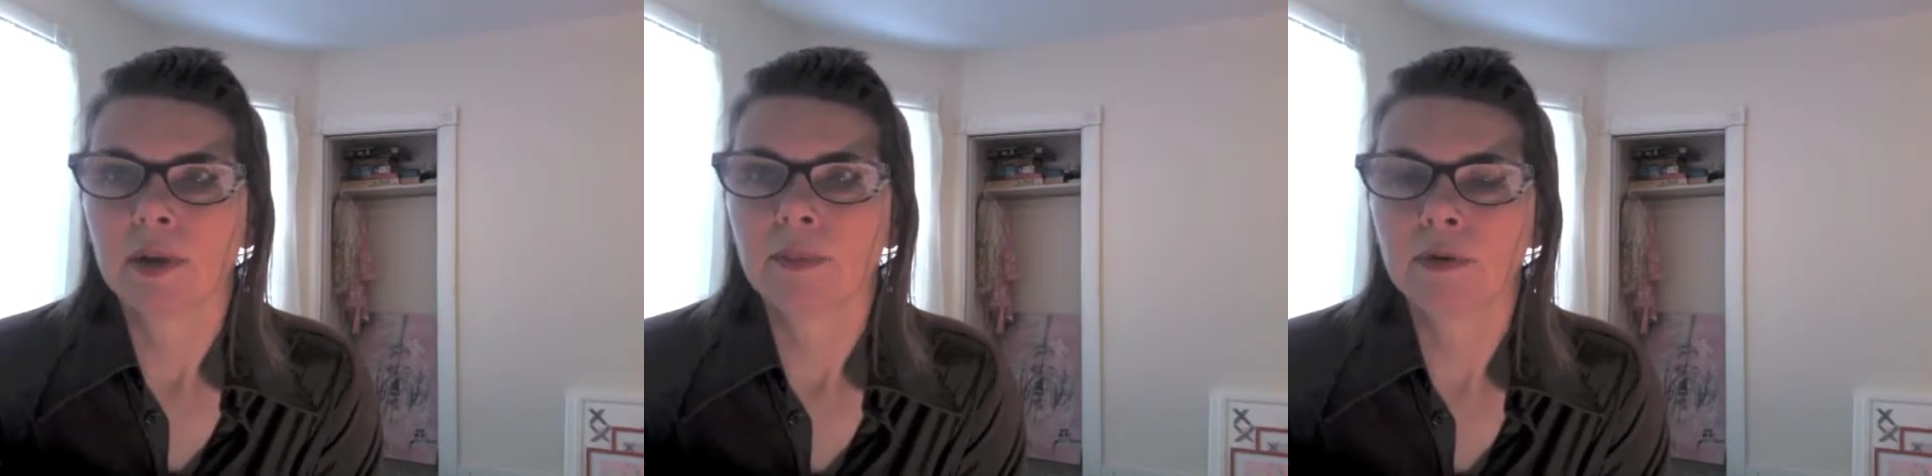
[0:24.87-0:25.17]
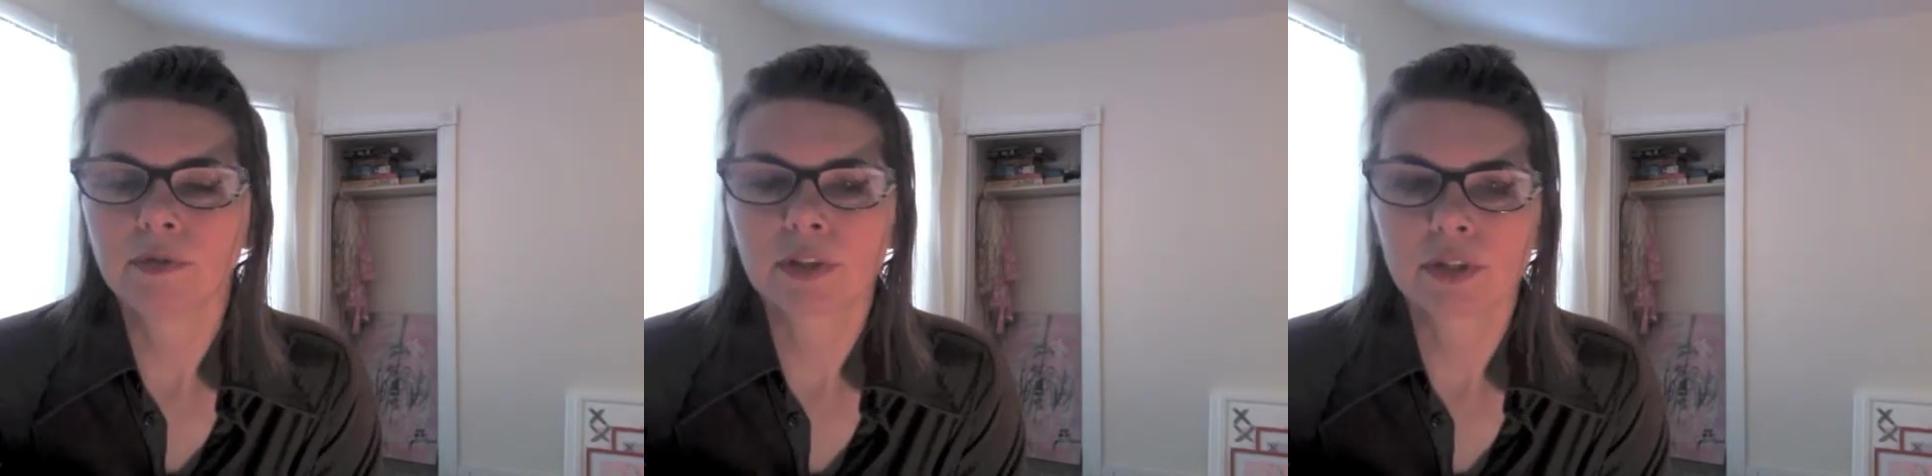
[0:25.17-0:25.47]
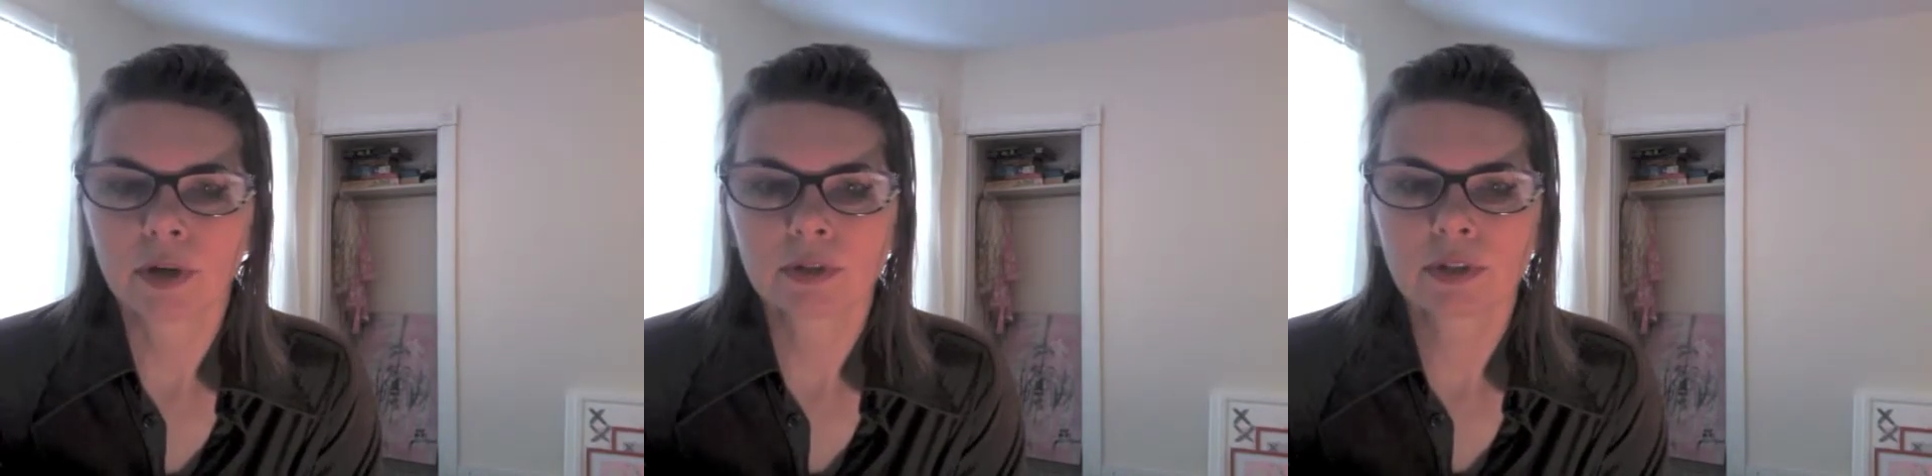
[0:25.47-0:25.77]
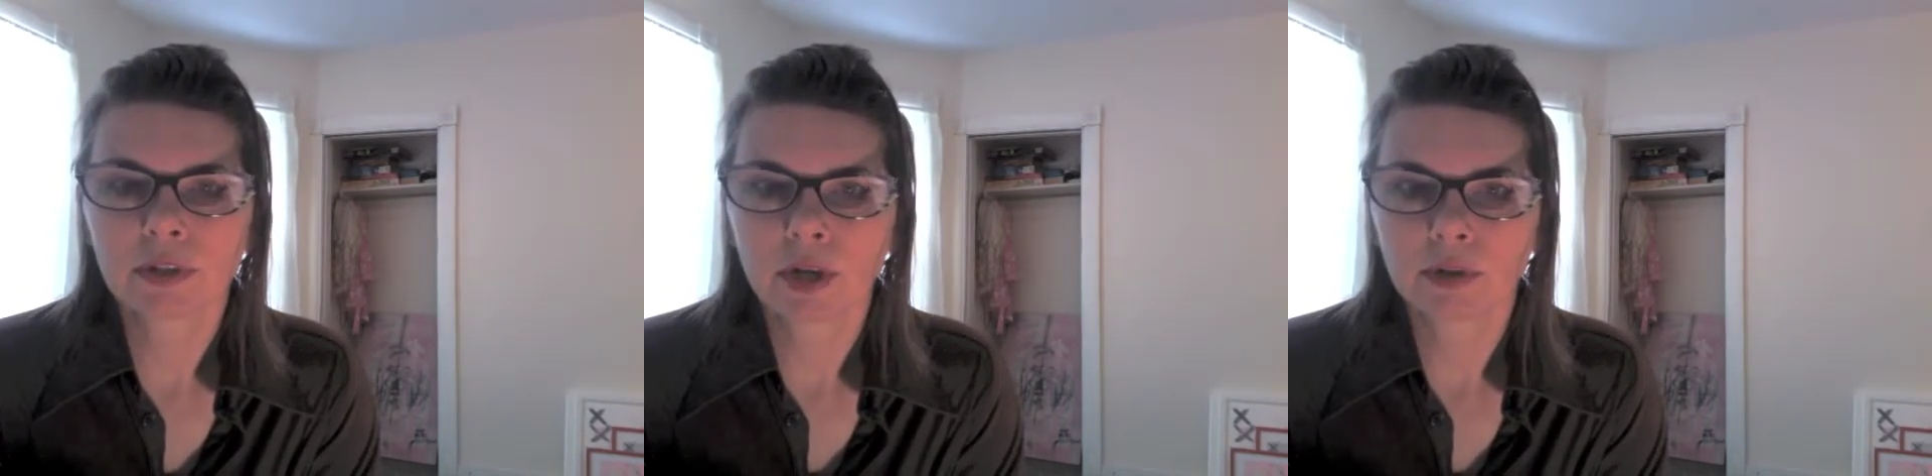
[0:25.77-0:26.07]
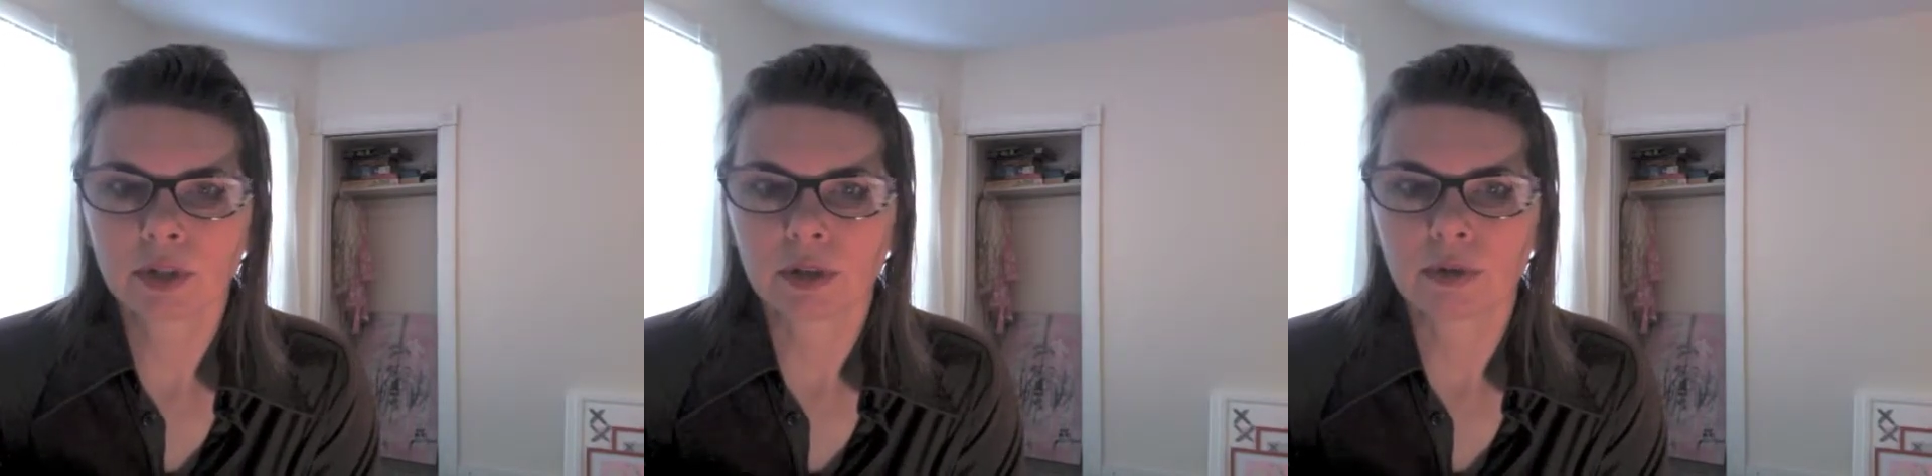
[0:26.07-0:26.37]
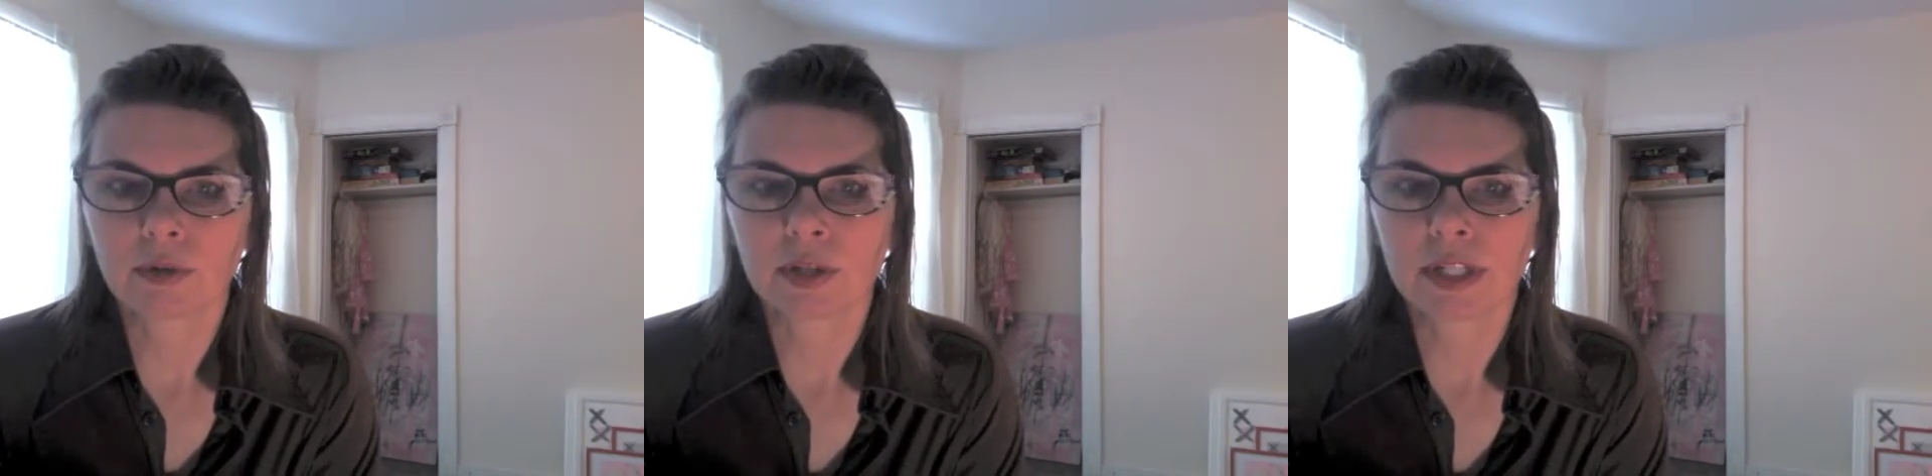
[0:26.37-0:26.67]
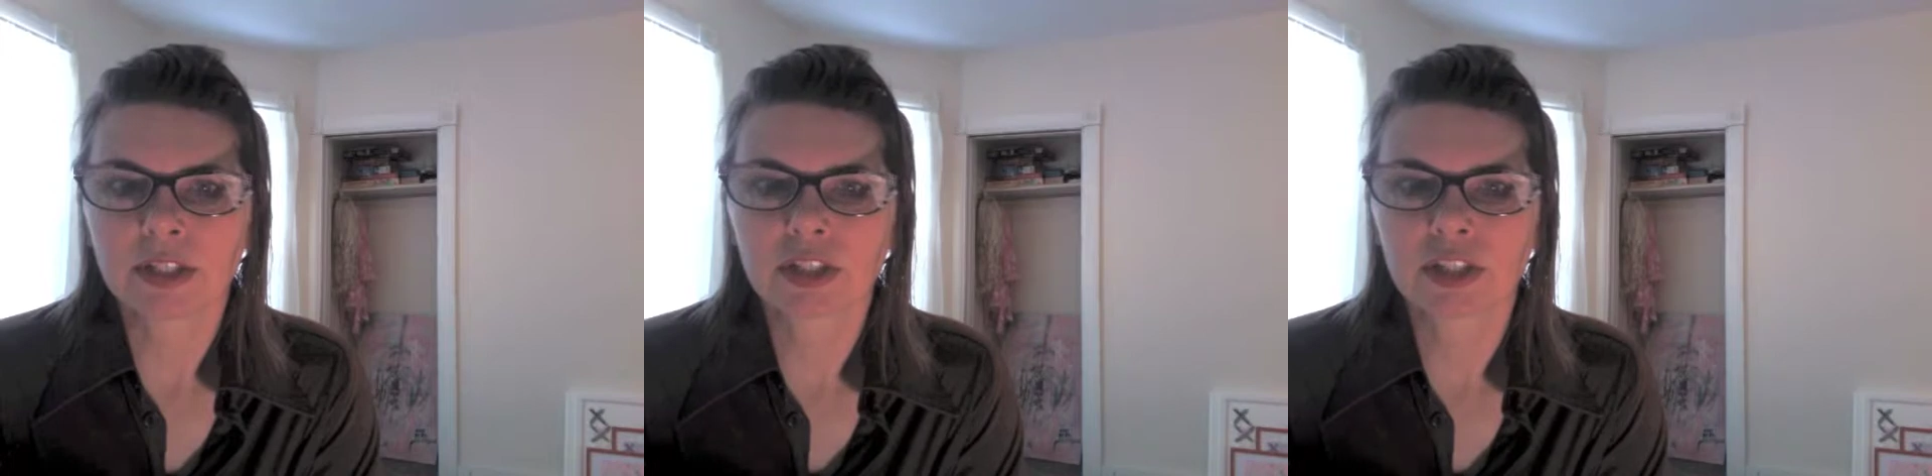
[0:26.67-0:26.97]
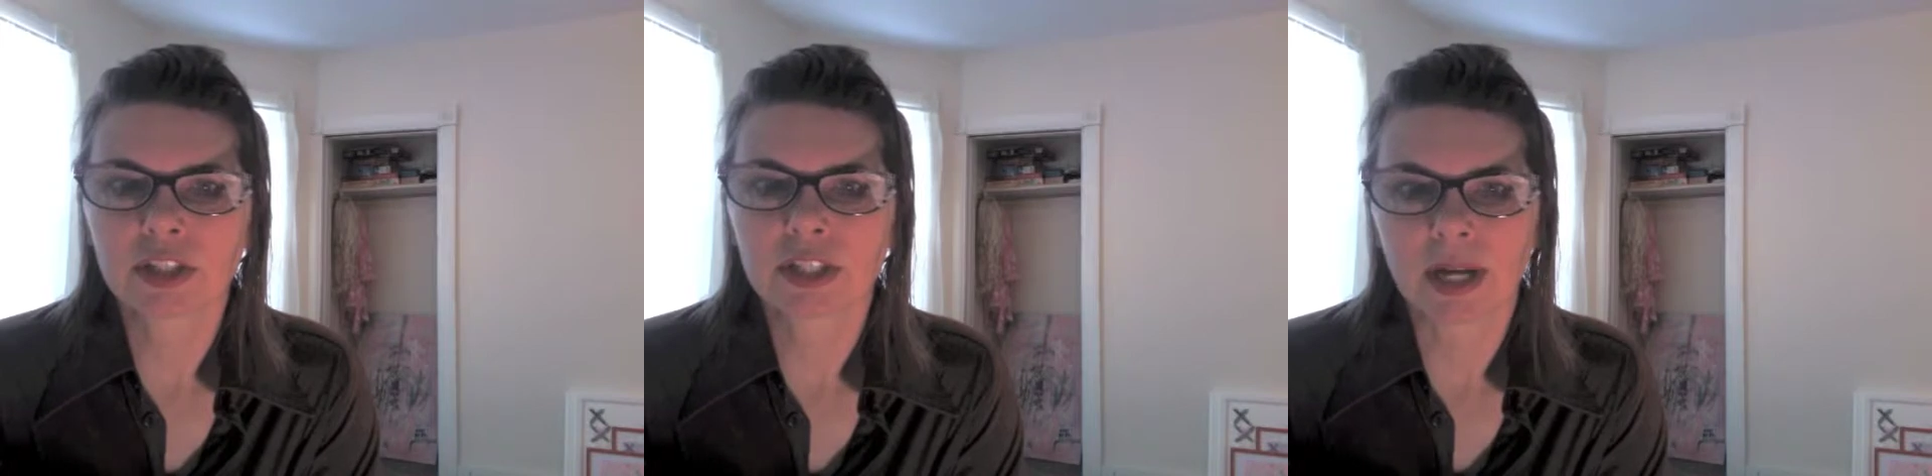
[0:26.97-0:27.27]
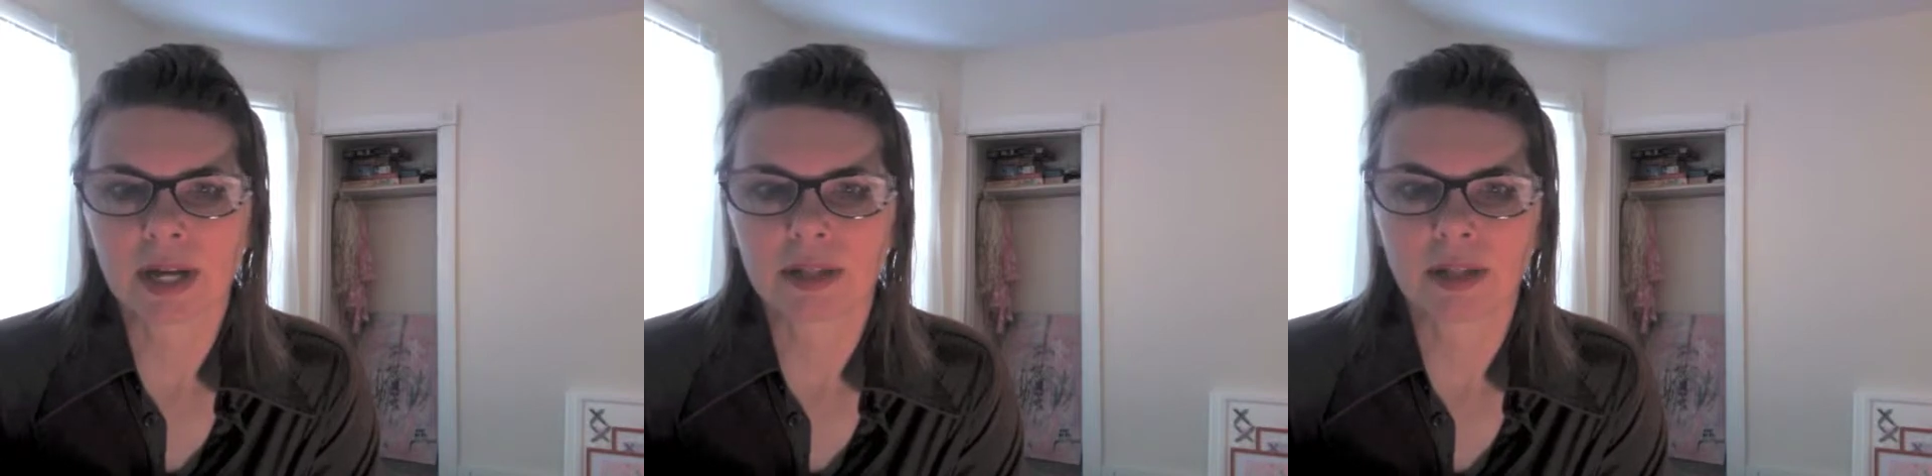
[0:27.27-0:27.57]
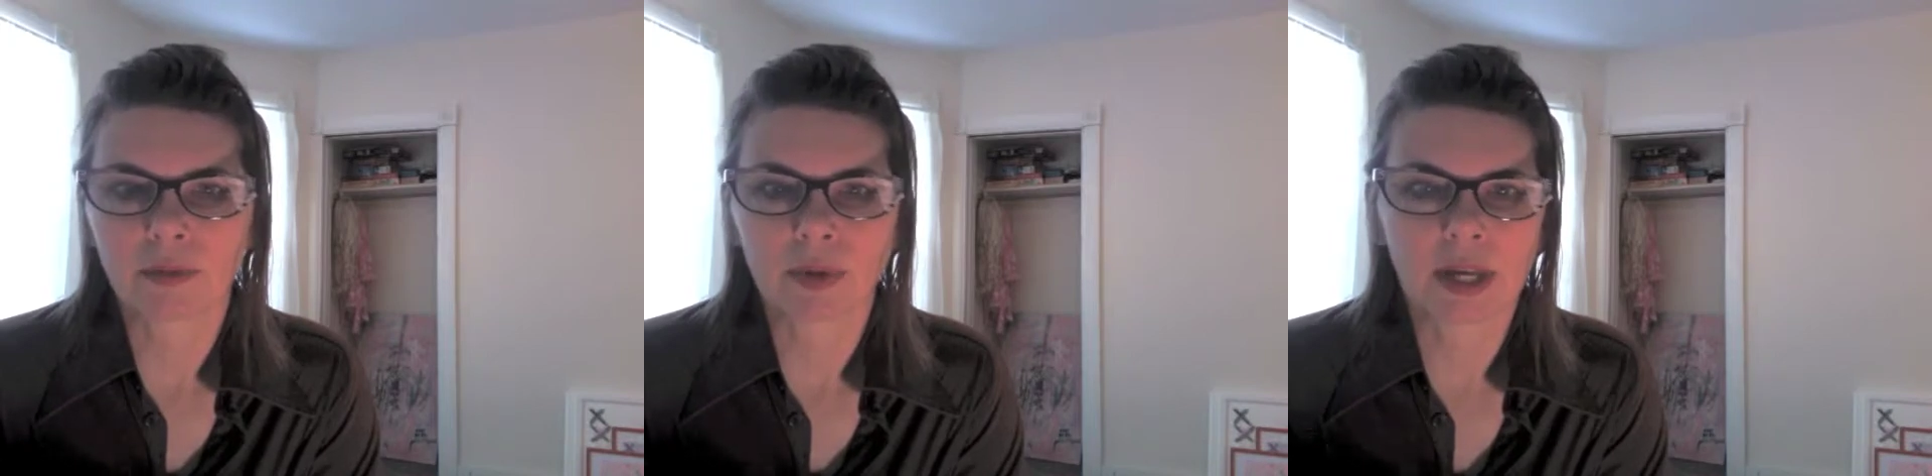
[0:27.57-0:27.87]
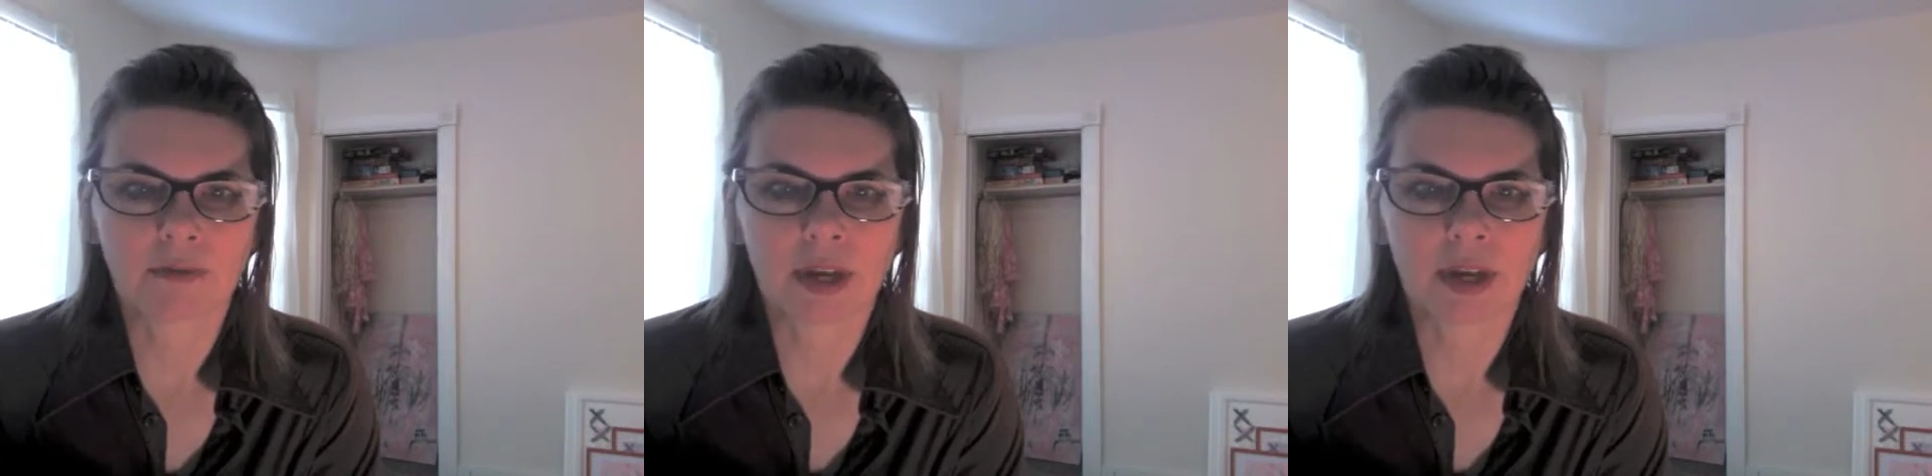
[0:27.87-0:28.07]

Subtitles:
moves so slowly through each sign that we have